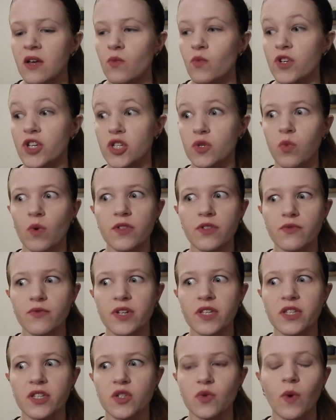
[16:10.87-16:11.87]
which is one of the
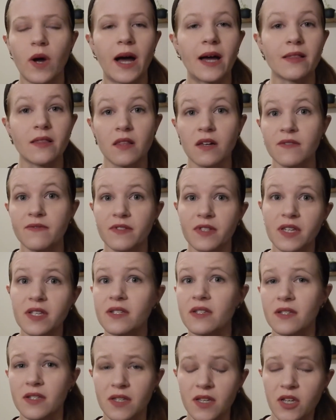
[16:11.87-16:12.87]
reasons why I love
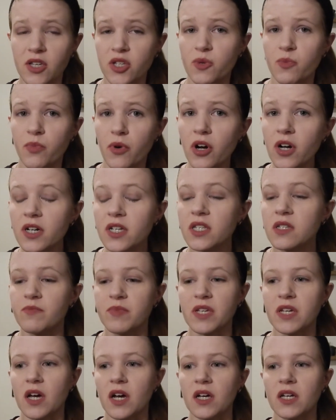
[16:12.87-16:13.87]
Lisa See's books,
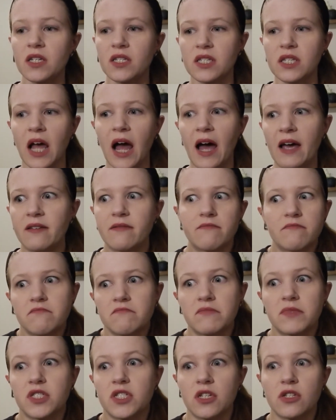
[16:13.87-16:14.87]
because I
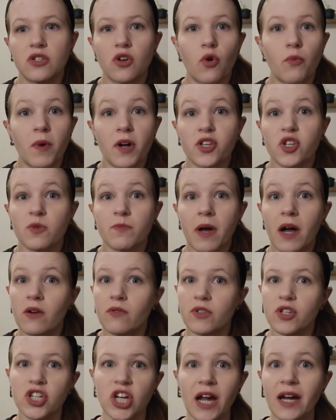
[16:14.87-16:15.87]
didn't know much
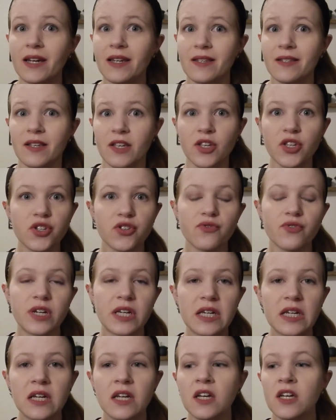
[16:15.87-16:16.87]
about Chinese
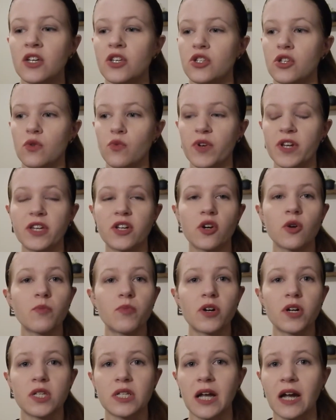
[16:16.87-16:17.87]
history, so reading her
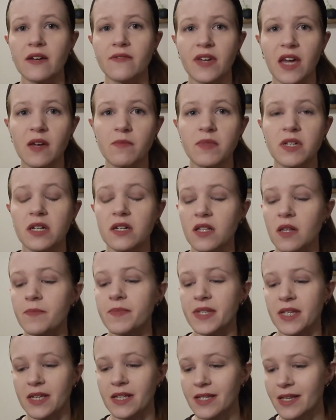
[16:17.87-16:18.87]
books kind of gave me a
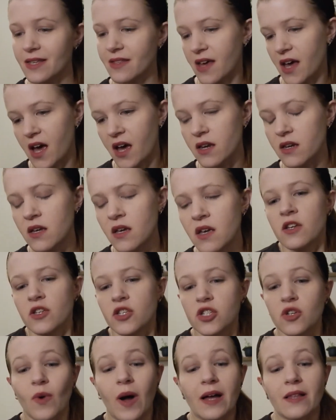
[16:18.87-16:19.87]
glimpse into that.
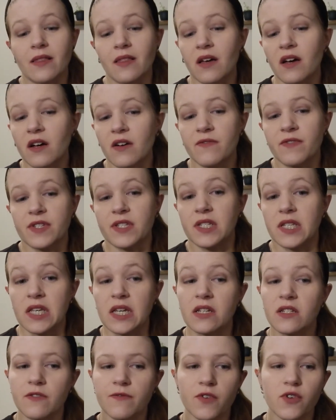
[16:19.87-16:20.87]
So I love
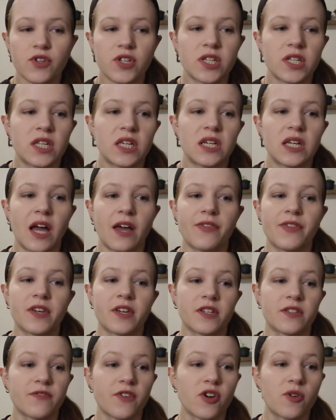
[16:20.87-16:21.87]
seeing diversity. I
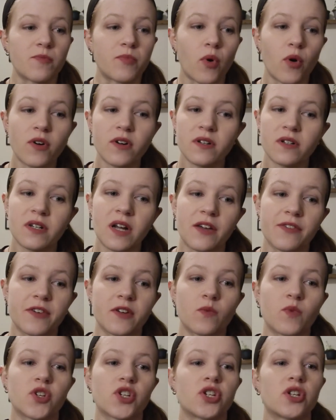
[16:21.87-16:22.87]
think it's very important. I
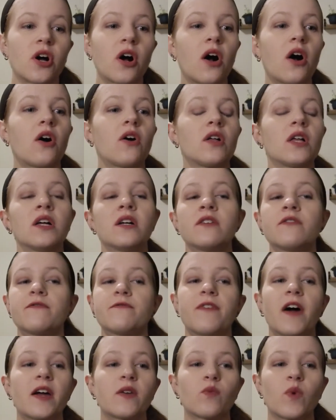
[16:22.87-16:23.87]
think we should all
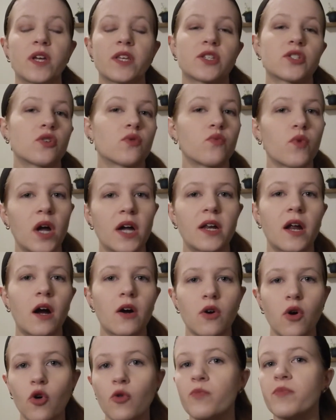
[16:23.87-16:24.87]
find ways to write
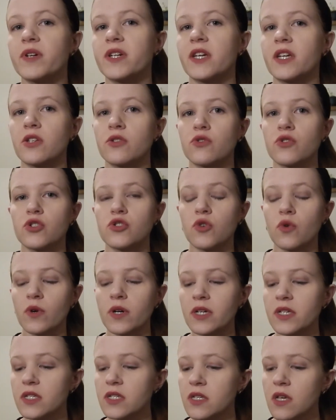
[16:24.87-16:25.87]
our own particular
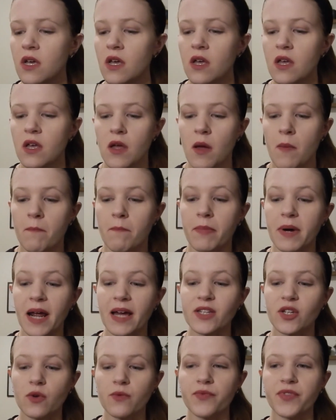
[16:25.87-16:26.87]
stories, but
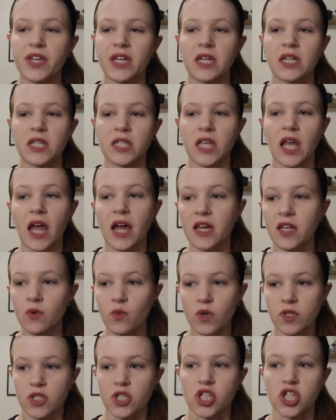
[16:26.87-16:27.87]
I don't think it's
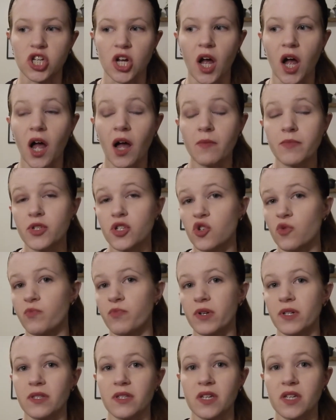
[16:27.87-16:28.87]
anyone's job to
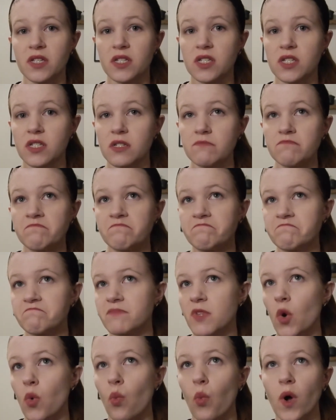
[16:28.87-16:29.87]
police
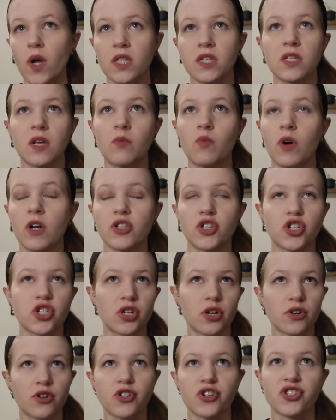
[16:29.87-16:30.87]
what someone
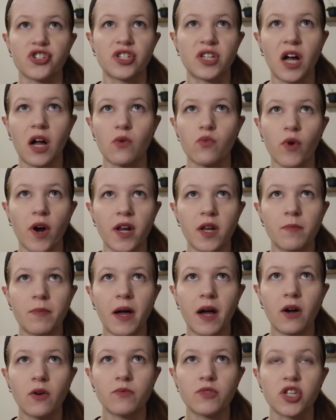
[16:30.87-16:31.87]
should or should not write
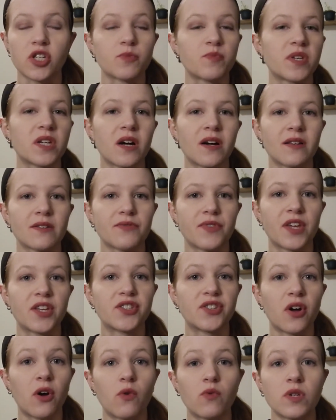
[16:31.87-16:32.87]
about just because they
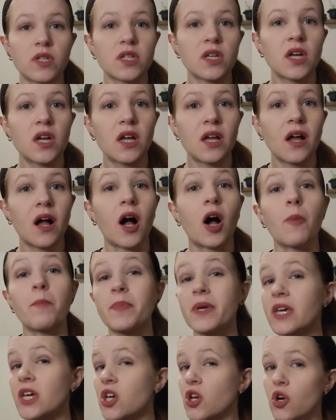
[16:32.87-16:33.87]
don't
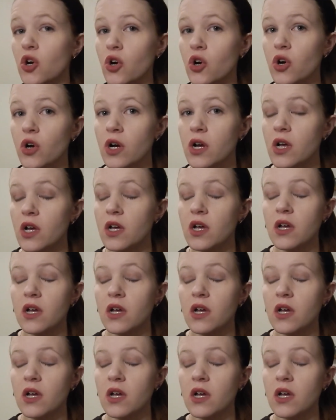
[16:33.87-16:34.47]
appear